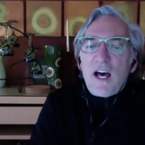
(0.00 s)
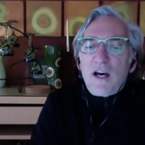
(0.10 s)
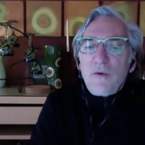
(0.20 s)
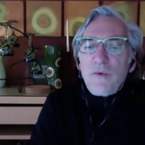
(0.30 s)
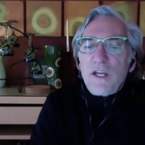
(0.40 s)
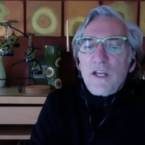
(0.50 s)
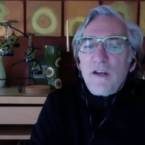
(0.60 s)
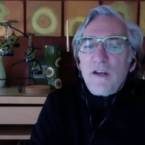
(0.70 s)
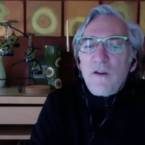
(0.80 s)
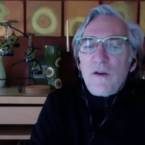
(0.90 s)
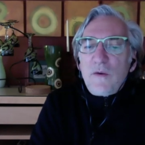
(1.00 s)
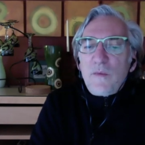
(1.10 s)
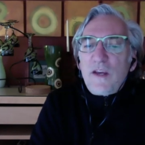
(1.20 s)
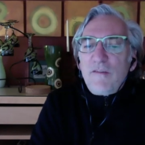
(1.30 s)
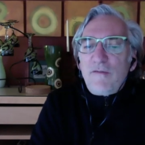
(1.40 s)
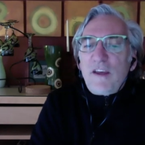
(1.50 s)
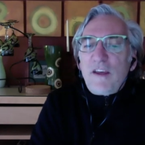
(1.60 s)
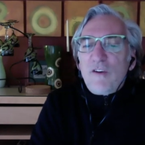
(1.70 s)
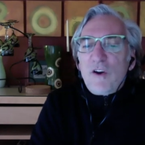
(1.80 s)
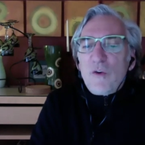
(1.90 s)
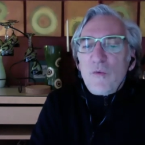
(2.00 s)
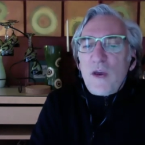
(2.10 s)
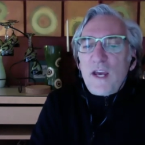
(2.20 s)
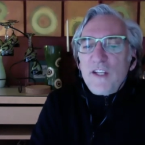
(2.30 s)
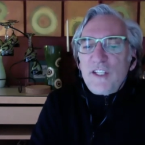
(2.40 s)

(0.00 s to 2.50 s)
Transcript: we can figure out ways